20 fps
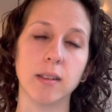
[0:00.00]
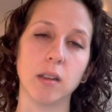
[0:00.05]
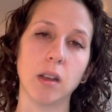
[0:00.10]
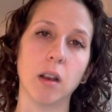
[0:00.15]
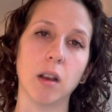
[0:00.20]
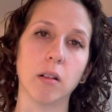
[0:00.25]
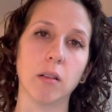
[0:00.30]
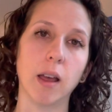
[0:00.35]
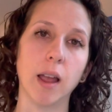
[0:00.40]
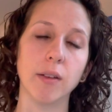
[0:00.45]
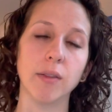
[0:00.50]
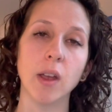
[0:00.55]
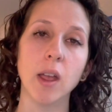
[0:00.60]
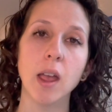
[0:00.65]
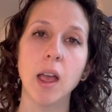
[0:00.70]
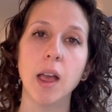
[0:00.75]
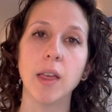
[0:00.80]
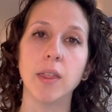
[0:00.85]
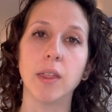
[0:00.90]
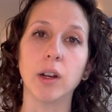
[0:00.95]
in your life
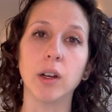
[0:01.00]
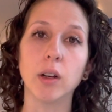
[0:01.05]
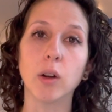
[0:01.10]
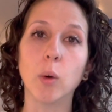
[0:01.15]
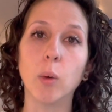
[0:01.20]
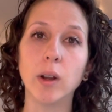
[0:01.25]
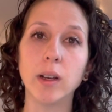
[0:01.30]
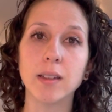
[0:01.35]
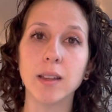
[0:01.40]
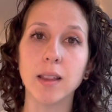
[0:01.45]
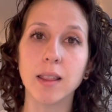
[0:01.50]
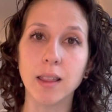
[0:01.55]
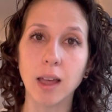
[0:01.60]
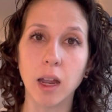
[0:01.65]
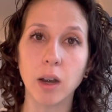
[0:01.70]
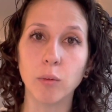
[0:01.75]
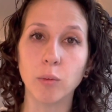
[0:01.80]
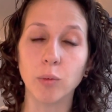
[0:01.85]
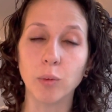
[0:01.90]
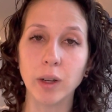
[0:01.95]
that are going to
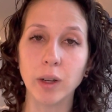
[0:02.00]
then